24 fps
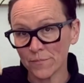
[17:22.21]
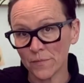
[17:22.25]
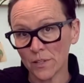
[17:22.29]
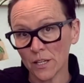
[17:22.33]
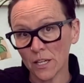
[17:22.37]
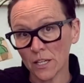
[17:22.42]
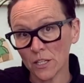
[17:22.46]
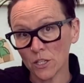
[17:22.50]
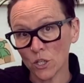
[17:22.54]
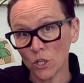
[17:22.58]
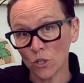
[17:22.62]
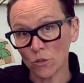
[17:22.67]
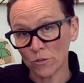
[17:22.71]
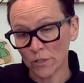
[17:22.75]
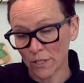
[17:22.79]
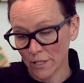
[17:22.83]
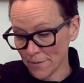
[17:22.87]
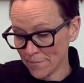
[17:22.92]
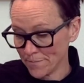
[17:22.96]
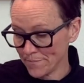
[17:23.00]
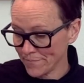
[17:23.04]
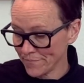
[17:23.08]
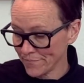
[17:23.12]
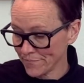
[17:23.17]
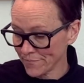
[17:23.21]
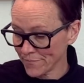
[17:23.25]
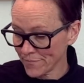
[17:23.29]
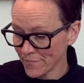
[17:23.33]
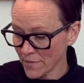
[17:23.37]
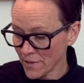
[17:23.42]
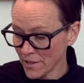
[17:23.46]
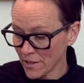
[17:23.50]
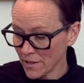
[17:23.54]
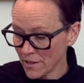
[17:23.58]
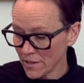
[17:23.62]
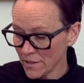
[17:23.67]
and Yoda.
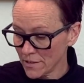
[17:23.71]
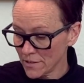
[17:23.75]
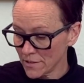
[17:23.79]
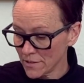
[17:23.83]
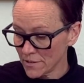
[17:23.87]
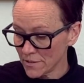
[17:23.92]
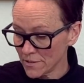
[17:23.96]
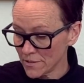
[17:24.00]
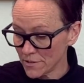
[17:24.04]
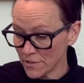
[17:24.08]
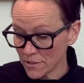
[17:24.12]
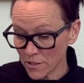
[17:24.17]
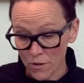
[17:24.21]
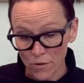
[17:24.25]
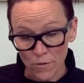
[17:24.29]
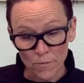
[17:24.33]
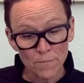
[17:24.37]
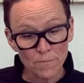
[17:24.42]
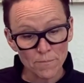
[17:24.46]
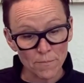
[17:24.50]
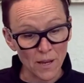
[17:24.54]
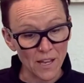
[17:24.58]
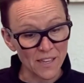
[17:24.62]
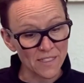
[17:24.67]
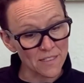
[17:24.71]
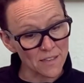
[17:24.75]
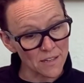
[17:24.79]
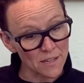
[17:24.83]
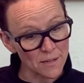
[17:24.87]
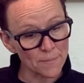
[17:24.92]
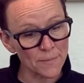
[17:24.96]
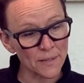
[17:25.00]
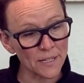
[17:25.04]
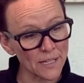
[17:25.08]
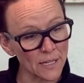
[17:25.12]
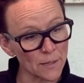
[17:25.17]
So I think
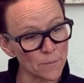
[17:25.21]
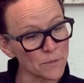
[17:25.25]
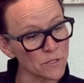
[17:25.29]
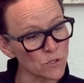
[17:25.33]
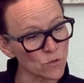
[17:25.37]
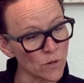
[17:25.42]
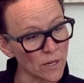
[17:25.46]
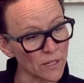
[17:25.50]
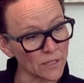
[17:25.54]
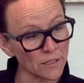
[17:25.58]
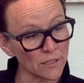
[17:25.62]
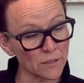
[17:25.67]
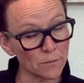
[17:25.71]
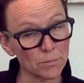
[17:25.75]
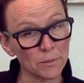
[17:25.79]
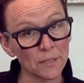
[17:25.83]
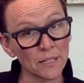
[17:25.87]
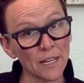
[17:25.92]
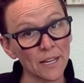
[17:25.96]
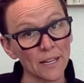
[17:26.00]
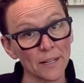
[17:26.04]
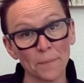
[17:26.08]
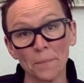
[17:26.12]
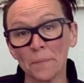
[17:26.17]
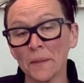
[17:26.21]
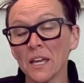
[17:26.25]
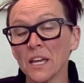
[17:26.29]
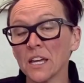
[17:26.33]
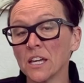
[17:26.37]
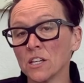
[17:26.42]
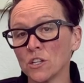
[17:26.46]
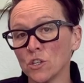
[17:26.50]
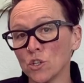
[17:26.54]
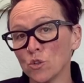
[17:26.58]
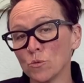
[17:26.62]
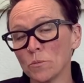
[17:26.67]
my game is ready to play.
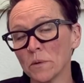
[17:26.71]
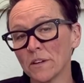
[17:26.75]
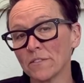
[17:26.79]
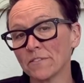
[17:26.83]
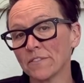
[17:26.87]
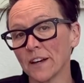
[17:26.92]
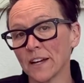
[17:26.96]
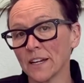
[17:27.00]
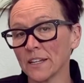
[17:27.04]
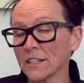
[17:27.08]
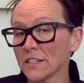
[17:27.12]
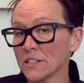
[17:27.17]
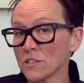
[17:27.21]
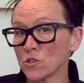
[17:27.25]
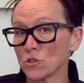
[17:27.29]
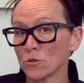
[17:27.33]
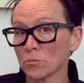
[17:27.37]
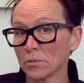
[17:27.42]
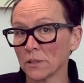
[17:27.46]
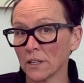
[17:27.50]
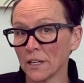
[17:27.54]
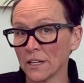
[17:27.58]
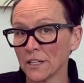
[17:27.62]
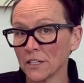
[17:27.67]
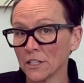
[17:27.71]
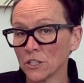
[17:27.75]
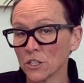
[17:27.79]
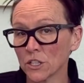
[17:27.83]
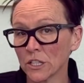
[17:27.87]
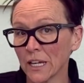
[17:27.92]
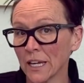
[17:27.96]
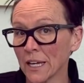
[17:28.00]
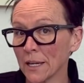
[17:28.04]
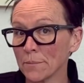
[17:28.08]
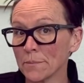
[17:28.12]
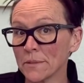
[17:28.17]
You may find as you're playing your
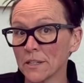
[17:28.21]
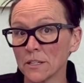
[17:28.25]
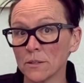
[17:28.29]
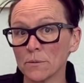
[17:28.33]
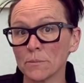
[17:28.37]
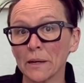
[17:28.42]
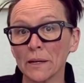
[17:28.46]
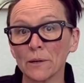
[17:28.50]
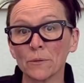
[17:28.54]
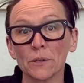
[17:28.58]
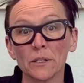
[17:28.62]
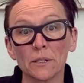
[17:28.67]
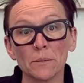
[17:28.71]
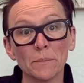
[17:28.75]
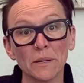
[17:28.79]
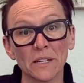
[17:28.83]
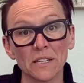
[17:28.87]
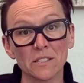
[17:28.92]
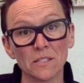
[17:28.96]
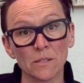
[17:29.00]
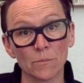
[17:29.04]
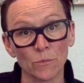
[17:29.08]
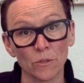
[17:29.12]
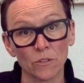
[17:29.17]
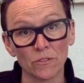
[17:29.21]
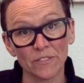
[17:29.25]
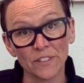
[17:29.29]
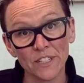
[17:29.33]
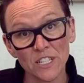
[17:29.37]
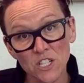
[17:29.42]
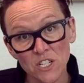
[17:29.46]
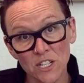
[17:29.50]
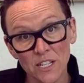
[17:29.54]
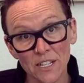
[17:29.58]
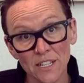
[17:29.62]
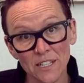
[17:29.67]
game that you might want to make some
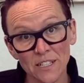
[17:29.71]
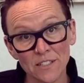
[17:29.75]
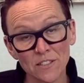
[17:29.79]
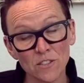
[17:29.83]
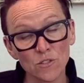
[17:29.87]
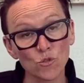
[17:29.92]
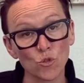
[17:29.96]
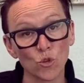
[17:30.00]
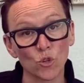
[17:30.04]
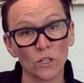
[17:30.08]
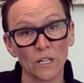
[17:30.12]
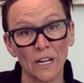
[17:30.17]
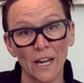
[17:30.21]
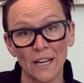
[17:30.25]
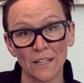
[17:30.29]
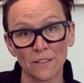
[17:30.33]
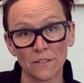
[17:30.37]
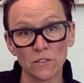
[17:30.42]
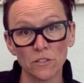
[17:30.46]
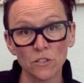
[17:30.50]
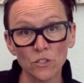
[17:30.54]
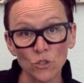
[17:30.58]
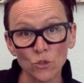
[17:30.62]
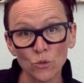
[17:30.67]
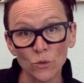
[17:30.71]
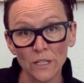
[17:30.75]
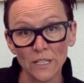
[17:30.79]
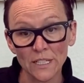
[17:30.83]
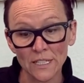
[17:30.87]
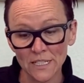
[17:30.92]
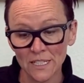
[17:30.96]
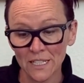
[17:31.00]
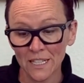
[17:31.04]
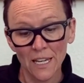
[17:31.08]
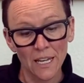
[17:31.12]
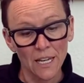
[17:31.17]
revisions or add to
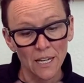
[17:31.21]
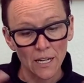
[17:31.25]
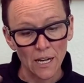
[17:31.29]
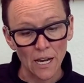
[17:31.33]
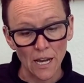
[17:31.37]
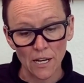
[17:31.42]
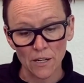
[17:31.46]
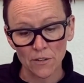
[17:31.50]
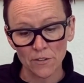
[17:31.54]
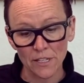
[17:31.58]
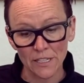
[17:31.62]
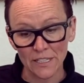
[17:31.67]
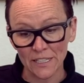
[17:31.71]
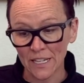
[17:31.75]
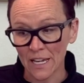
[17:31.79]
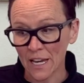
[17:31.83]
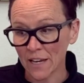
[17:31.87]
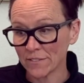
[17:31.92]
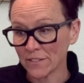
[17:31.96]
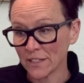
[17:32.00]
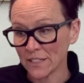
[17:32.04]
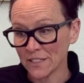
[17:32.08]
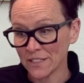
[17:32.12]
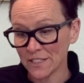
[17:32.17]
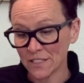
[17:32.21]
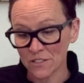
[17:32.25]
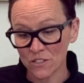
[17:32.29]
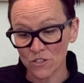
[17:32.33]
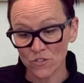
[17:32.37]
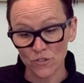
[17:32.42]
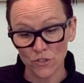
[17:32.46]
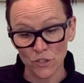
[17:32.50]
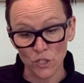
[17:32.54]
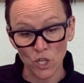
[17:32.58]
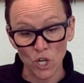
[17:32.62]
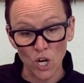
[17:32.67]
it. I already have ideas
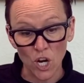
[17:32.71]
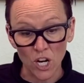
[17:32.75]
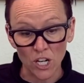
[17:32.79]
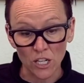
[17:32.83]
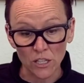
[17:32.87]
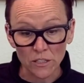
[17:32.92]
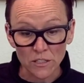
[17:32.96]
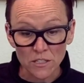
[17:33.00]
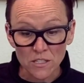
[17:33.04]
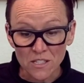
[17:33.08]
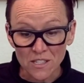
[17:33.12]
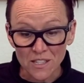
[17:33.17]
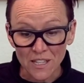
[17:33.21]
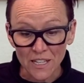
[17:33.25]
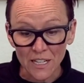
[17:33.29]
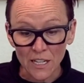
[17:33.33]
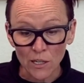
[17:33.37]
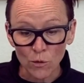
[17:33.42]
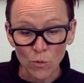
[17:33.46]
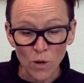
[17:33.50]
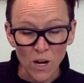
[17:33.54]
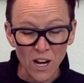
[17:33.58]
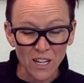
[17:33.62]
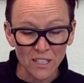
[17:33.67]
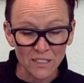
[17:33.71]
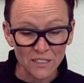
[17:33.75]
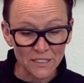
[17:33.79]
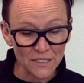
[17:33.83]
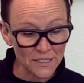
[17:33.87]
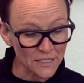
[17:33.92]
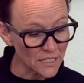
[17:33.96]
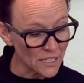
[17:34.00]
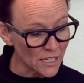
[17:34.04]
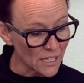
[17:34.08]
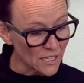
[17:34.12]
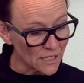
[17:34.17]
for cards that I want.
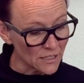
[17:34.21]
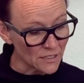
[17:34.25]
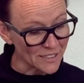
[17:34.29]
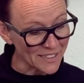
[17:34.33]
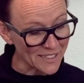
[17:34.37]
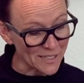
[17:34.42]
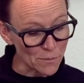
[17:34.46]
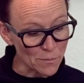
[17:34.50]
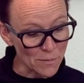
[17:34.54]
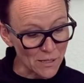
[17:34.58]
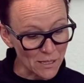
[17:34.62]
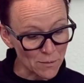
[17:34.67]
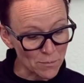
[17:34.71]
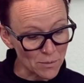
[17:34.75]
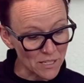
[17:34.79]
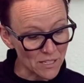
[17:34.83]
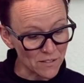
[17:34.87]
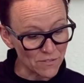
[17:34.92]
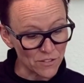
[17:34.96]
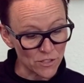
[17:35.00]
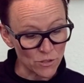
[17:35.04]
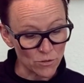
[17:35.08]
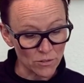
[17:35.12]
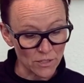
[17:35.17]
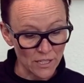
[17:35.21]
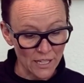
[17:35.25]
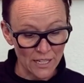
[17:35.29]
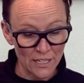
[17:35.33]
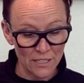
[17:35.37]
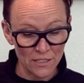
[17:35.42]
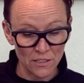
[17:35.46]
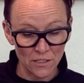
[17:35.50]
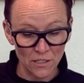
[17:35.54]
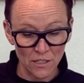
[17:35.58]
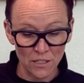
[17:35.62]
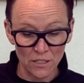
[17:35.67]
Like maybe if you
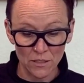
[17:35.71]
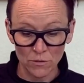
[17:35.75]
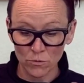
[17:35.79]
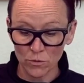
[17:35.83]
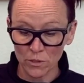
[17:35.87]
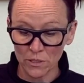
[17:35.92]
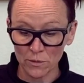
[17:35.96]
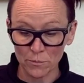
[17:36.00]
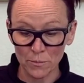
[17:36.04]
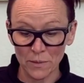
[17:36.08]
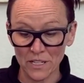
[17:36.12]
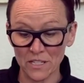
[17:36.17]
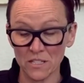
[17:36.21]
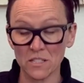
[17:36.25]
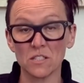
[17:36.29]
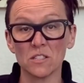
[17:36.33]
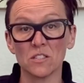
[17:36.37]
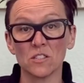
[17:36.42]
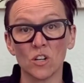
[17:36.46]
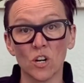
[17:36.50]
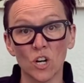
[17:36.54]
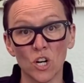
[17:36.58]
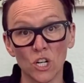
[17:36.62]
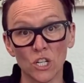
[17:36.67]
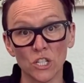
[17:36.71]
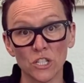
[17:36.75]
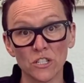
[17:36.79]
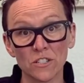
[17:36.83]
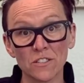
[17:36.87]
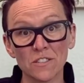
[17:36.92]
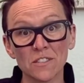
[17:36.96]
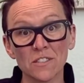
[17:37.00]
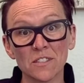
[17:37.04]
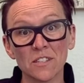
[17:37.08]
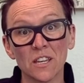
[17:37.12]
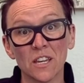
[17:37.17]
land on one of my
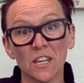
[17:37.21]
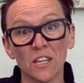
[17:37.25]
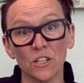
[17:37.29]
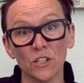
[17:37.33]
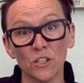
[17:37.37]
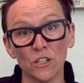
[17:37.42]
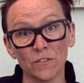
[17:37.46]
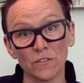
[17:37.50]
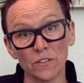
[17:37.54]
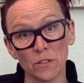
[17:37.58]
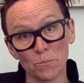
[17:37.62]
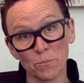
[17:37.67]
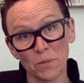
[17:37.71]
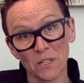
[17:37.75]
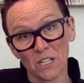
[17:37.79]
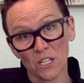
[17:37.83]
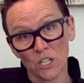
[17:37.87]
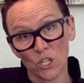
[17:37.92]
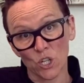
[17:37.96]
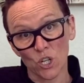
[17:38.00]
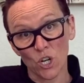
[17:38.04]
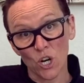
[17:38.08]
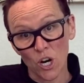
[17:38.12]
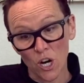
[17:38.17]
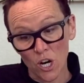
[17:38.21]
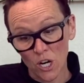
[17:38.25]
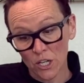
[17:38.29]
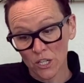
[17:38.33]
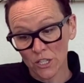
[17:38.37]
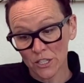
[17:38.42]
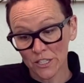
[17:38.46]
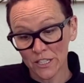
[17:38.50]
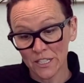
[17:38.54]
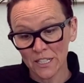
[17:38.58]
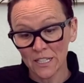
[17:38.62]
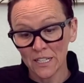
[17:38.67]
stars, you have to pick a
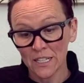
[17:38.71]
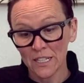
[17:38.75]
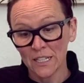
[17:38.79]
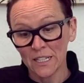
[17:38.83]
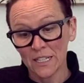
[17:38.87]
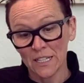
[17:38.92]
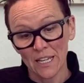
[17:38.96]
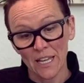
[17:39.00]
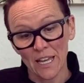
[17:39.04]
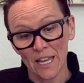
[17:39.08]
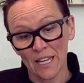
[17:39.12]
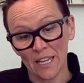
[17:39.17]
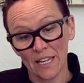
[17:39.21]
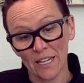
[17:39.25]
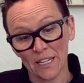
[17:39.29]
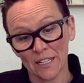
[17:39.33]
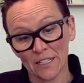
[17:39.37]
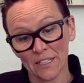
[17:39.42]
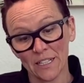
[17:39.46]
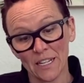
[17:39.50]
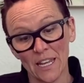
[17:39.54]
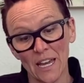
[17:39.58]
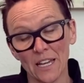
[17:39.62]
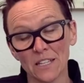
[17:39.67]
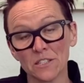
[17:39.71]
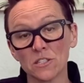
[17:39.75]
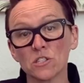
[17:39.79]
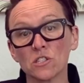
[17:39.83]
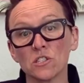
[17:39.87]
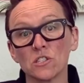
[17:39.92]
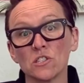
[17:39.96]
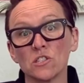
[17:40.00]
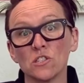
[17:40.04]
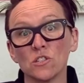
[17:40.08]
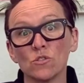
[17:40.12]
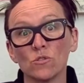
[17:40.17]
card and it
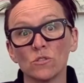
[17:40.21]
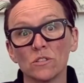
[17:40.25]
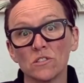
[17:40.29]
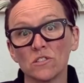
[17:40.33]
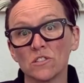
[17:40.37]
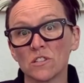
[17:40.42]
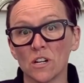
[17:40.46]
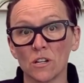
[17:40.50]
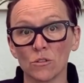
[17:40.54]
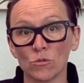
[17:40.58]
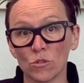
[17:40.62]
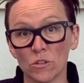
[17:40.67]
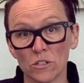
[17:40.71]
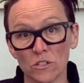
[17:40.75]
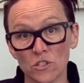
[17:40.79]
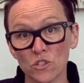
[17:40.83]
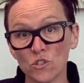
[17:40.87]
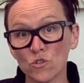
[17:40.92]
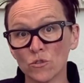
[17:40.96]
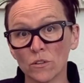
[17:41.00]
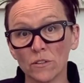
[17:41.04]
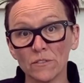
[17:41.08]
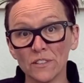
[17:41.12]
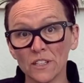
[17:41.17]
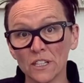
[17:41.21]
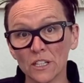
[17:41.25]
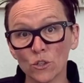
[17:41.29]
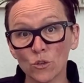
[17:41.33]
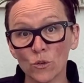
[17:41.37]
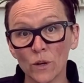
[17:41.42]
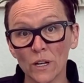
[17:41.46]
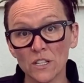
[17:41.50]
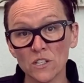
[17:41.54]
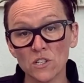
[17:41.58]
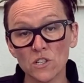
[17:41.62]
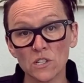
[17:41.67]
asks you a Star Wars trivia
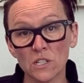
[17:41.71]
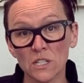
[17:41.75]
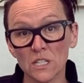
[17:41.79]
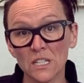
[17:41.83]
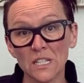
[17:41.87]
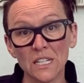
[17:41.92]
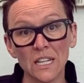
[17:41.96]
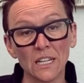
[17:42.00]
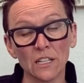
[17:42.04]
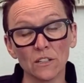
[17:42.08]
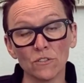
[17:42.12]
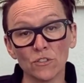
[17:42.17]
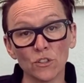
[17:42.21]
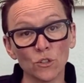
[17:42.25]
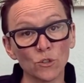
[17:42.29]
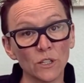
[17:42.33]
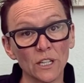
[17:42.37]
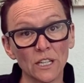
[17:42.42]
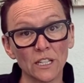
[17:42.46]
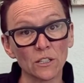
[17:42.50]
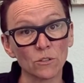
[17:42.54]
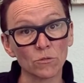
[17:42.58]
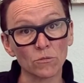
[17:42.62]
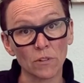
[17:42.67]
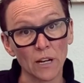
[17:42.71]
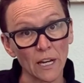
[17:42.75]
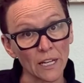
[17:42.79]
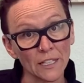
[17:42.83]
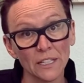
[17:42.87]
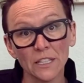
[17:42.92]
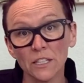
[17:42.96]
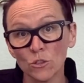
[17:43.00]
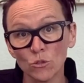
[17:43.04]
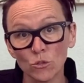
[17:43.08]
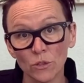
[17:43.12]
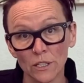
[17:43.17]
question, and if you get it right,
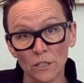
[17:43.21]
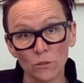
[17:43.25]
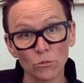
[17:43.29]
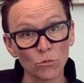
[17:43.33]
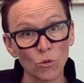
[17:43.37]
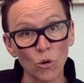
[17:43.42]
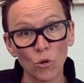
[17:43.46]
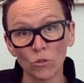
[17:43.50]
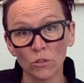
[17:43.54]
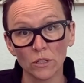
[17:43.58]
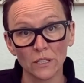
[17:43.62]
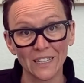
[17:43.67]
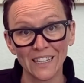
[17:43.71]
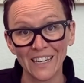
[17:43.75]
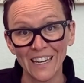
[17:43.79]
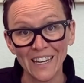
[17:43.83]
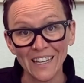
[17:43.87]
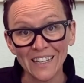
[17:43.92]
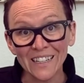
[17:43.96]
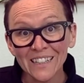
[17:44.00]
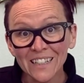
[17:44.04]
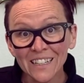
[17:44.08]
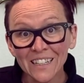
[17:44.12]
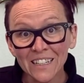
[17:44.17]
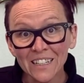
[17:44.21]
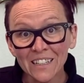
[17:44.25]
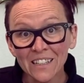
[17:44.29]
you get a roll again.